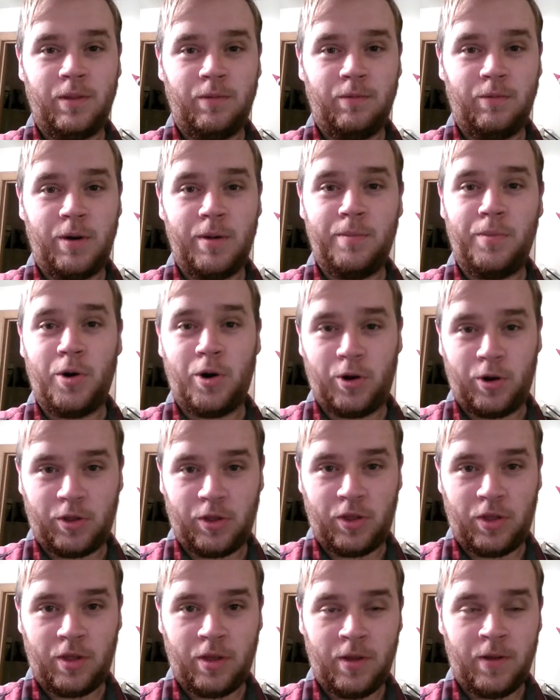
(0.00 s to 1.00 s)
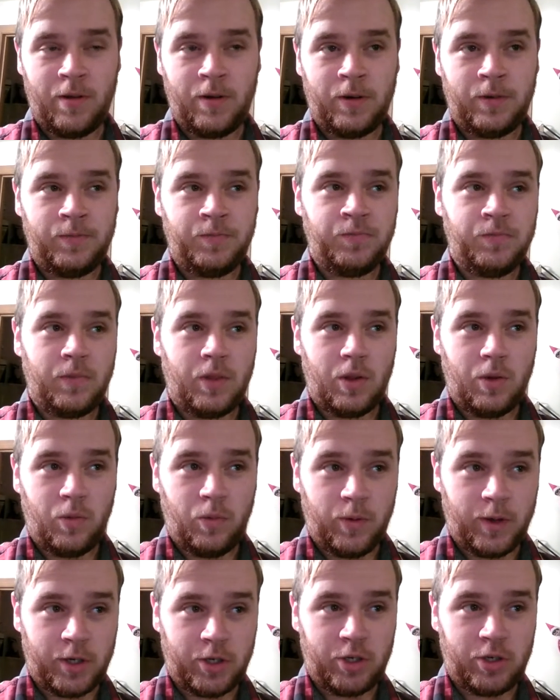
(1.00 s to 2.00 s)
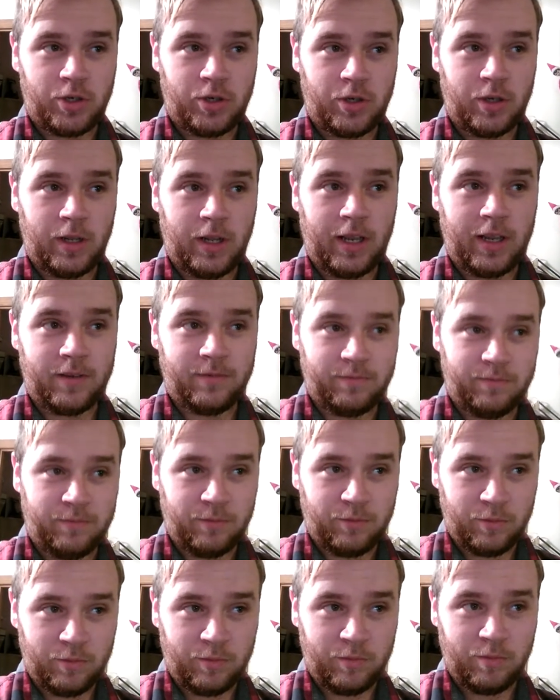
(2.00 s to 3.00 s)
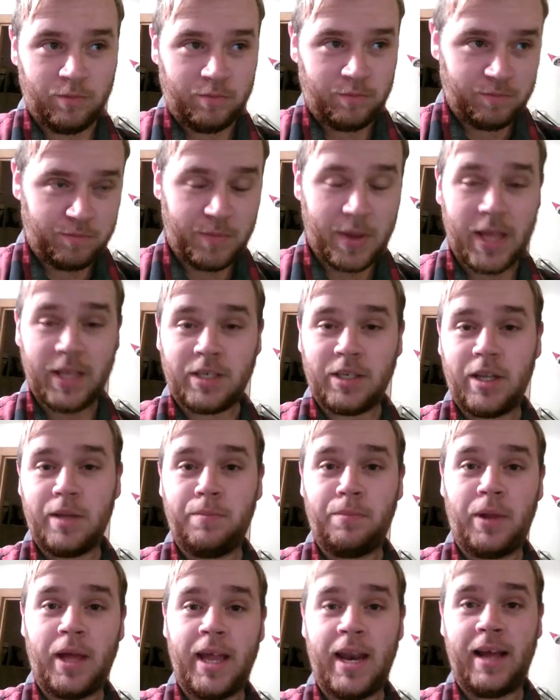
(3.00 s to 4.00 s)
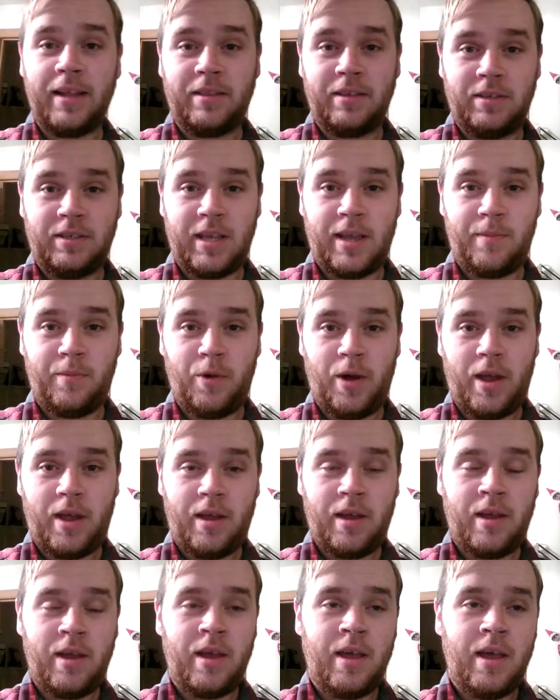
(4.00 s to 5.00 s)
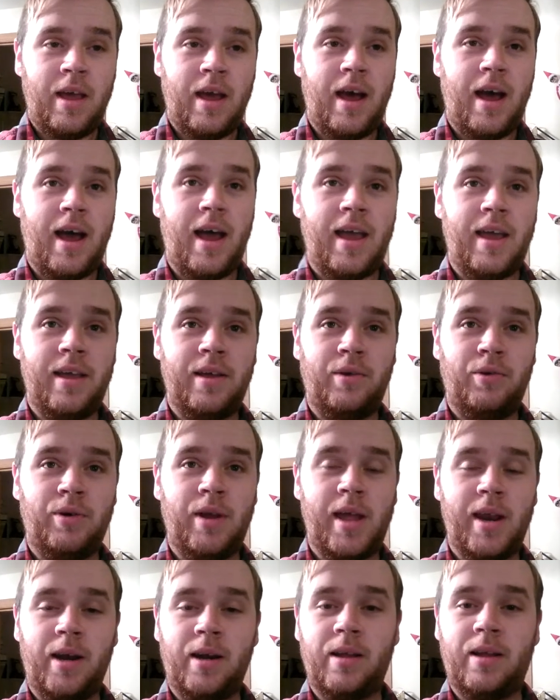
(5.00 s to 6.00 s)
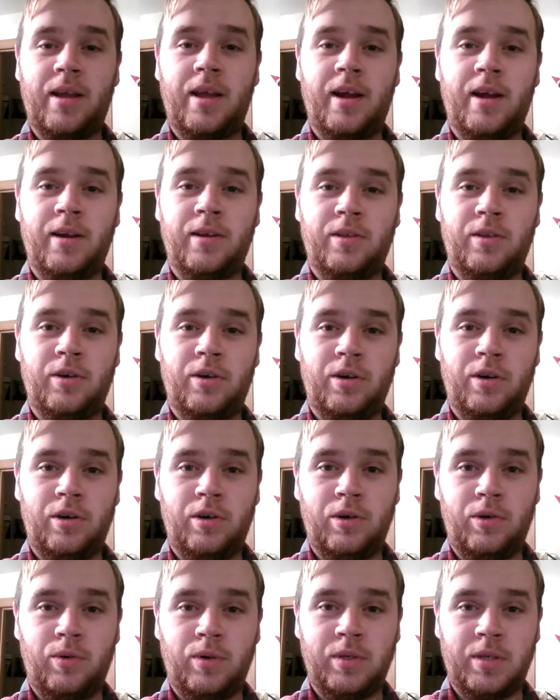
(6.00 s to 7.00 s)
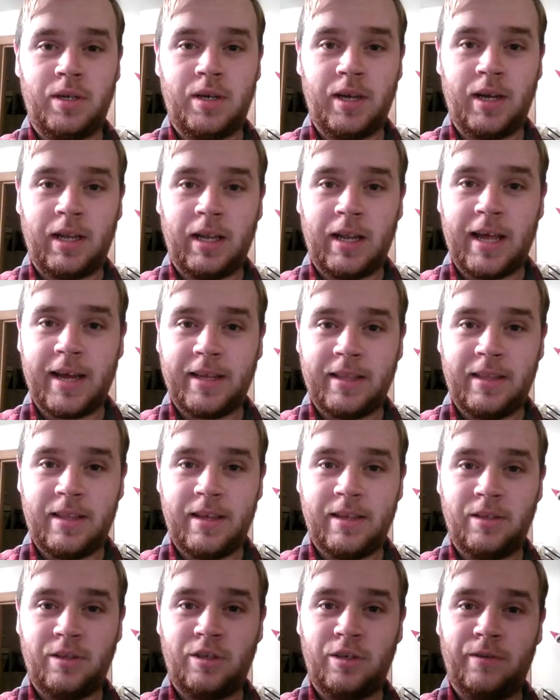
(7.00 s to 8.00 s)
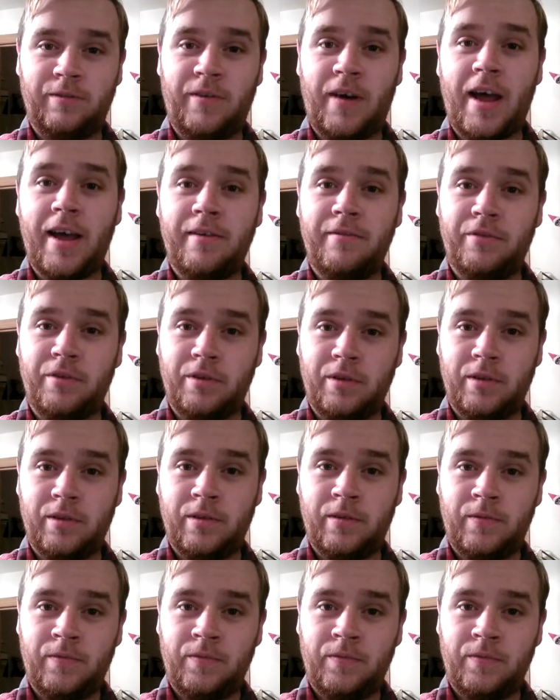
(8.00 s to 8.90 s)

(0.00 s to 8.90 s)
Rebirth, which basically played out the same way. I created a character who was a neglected survival